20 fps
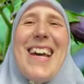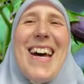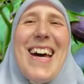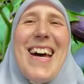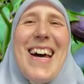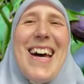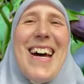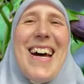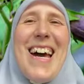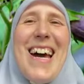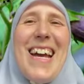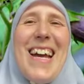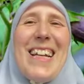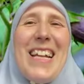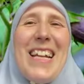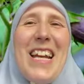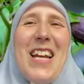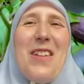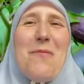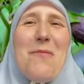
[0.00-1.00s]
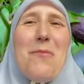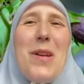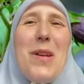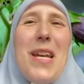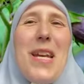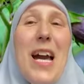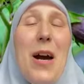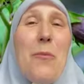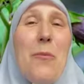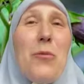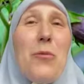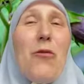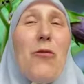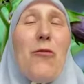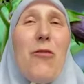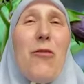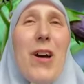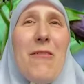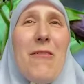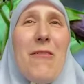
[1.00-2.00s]
and can be up to
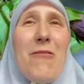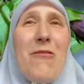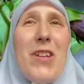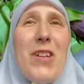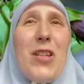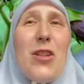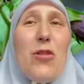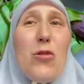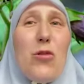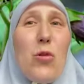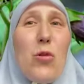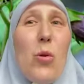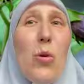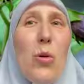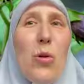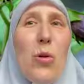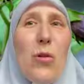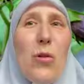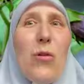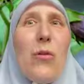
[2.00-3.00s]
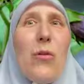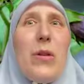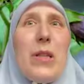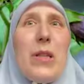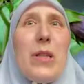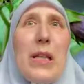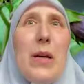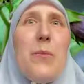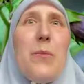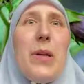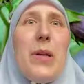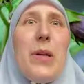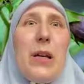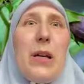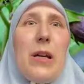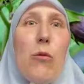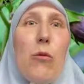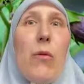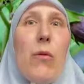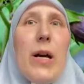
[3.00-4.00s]
5 feet tall. So it can be
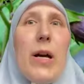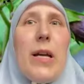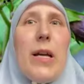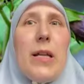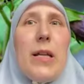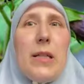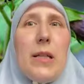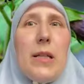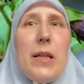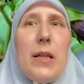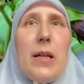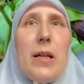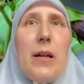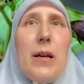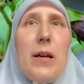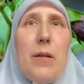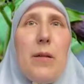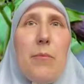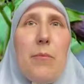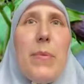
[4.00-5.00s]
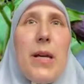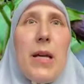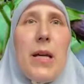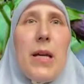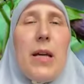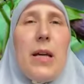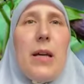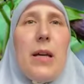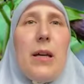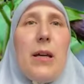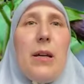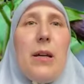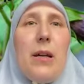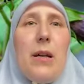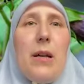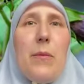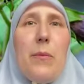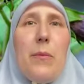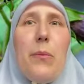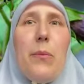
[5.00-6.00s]
quite a big
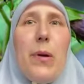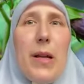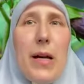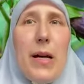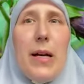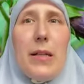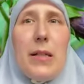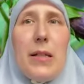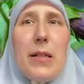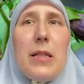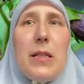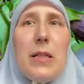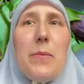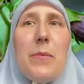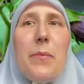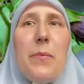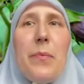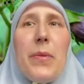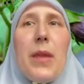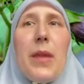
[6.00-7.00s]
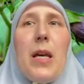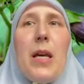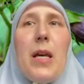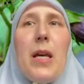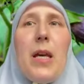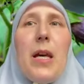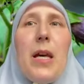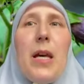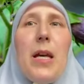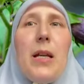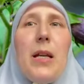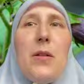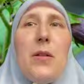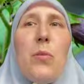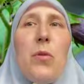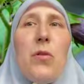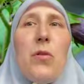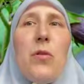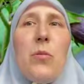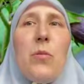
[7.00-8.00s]
plant. It
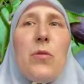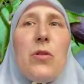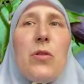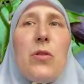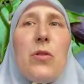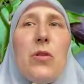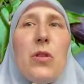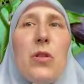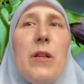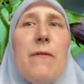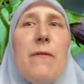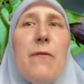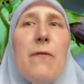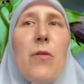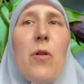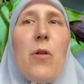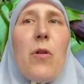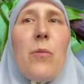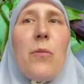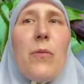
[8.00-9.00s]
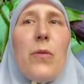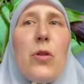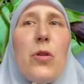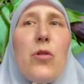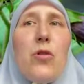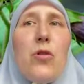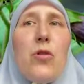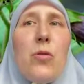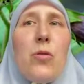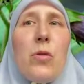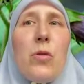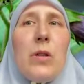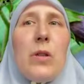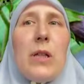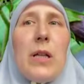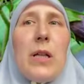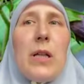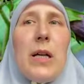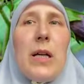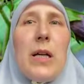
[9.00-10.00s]
blooms usually from
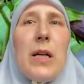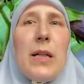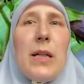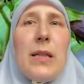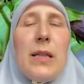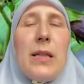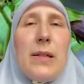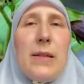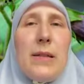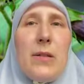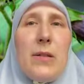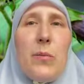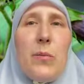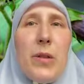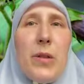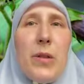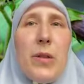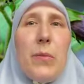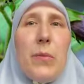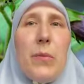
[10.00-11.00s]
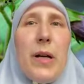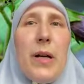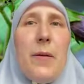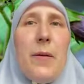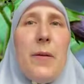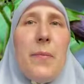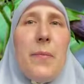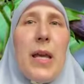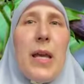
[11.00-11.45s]
June until September,